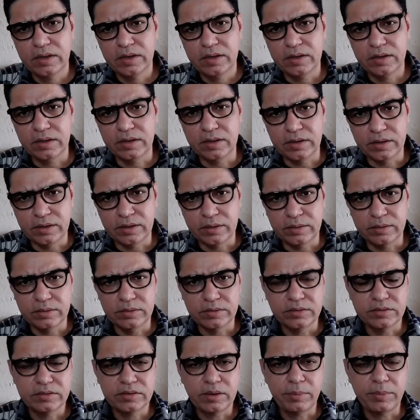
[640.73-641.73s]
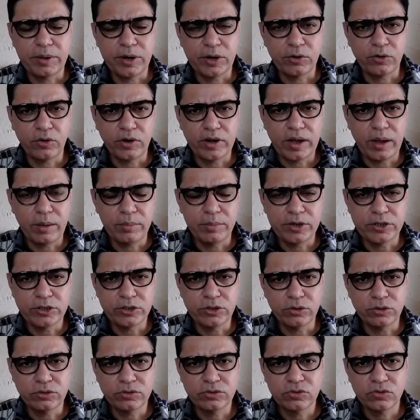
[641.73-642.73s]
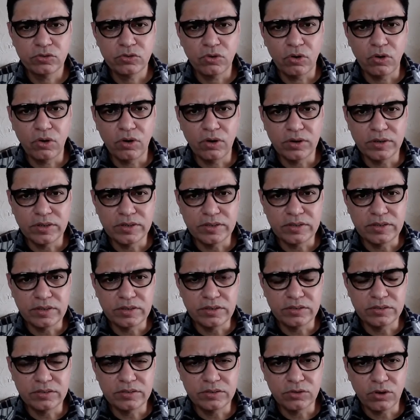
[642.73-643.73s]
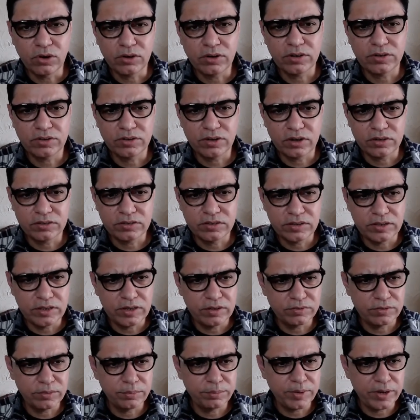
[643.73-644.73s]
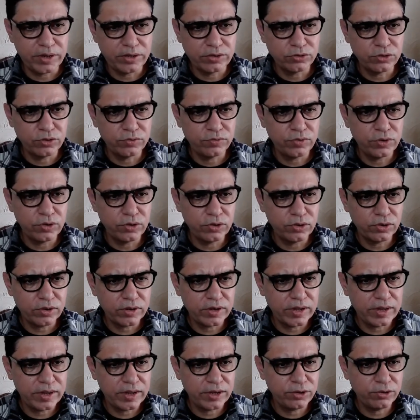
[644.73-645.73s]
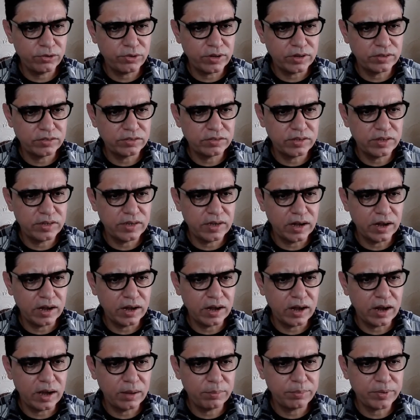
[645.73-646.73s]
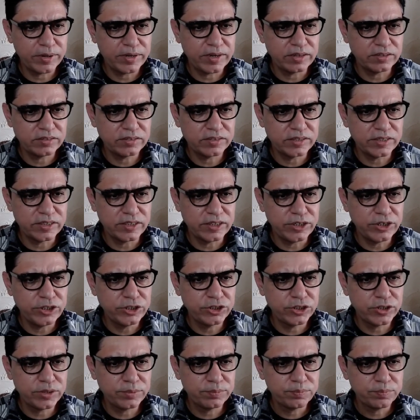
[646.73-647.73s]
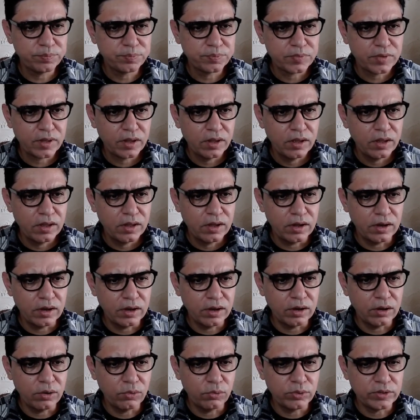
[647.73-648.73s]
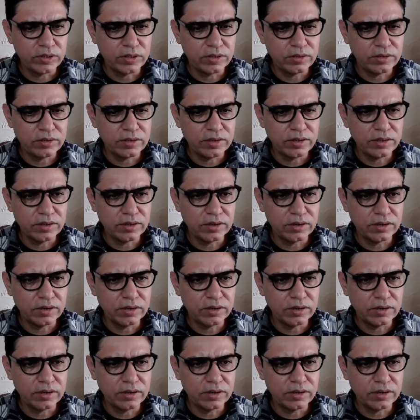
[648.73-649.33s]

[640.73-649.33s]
subarachnoid hemorrhage looks on these non-contrast CT of the brain. So if you look here, you can see a hyperdense lesion within the